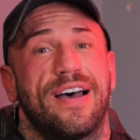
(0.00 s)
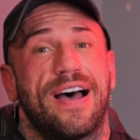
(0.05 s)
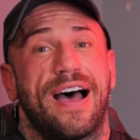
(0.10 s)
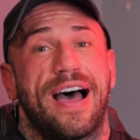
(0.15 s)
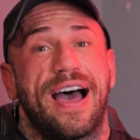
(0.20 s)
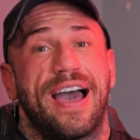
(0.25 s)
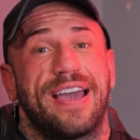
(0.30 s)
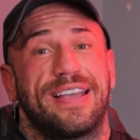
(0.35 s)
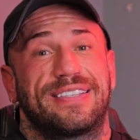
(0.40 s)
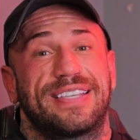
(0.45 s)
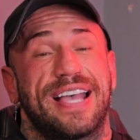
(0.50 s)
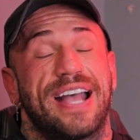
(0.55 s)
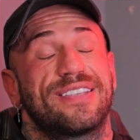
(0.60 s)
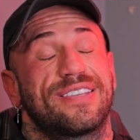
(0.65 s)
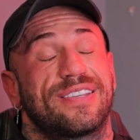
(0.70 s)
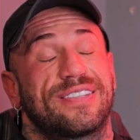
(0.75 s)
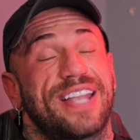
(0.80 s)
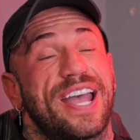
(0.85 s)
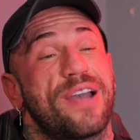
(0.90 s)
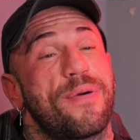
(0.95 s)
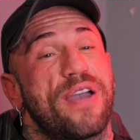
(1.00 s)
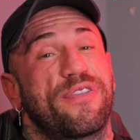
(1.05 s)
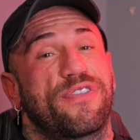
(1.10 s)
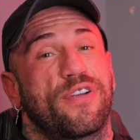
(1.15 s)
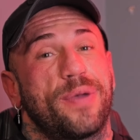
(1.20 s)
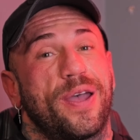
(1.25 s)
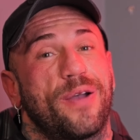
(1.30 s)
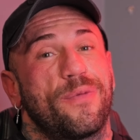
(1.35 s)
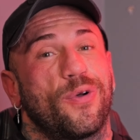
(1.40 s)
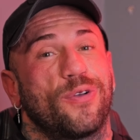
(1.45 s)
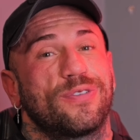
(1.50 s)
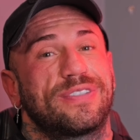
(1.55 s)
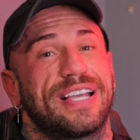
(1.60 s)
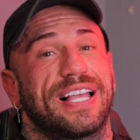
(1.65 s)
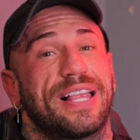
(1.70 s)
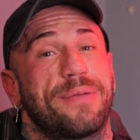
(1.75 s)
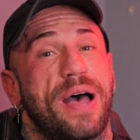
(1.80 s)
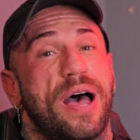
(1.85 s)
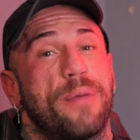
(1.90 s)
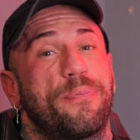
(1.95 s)
I tend to stay away from it
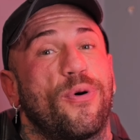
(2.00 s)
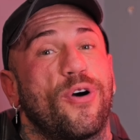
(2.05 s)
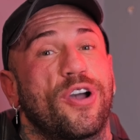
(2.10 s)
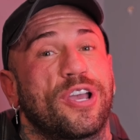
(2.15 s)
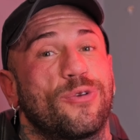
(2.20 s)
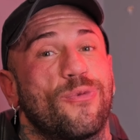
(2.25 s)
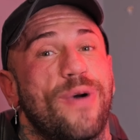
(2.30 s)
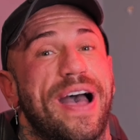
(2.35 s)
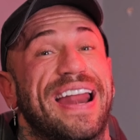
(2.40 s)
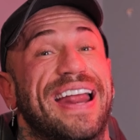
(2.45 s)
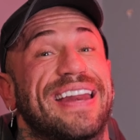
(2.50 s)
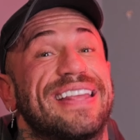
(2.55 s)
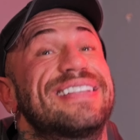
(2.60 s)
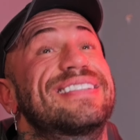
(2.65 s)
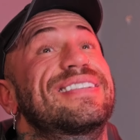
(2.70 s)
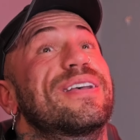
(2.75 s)
until I'm at a point where I need